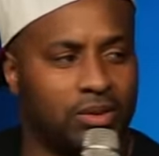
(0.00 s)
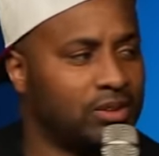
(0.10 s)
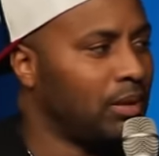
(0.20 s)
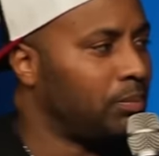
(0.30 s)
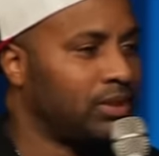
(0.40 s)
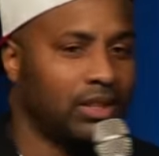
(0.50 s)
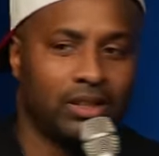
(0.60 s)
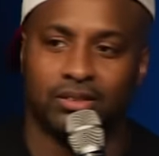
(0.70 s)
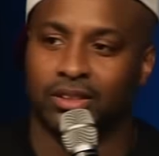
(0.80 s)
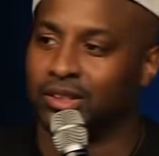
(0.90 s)
just say
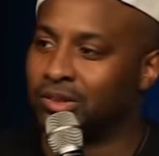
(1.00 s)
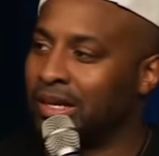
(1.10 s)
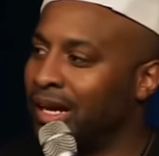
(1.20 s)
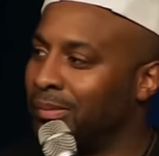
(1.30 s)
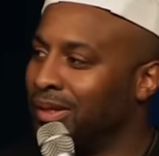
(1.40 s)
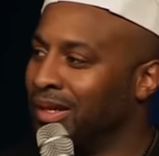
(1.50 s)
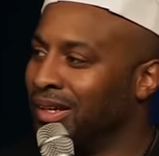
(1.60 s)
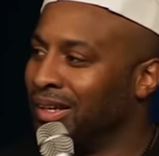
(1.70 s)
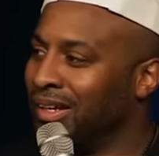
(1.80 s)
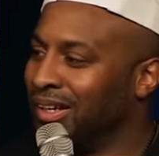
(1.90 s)
petite to describe
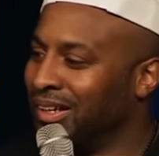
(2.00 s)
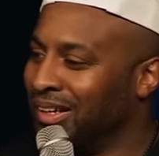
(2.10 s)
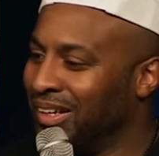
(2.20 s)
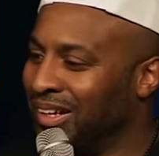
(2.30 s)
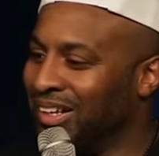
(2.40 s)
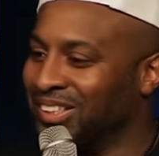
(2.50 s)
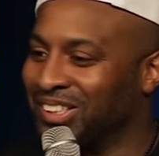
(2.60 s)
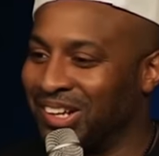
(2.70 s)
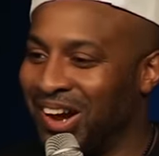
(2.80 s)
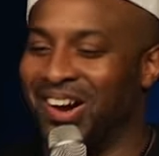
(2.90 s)
a
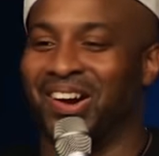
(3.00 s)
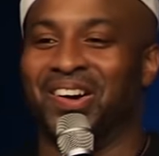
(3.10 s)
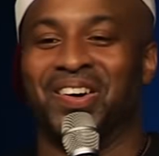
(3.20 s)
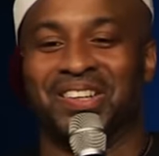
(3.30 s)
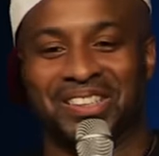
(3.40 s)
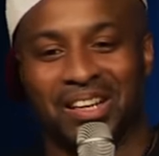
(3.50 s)
scar on his.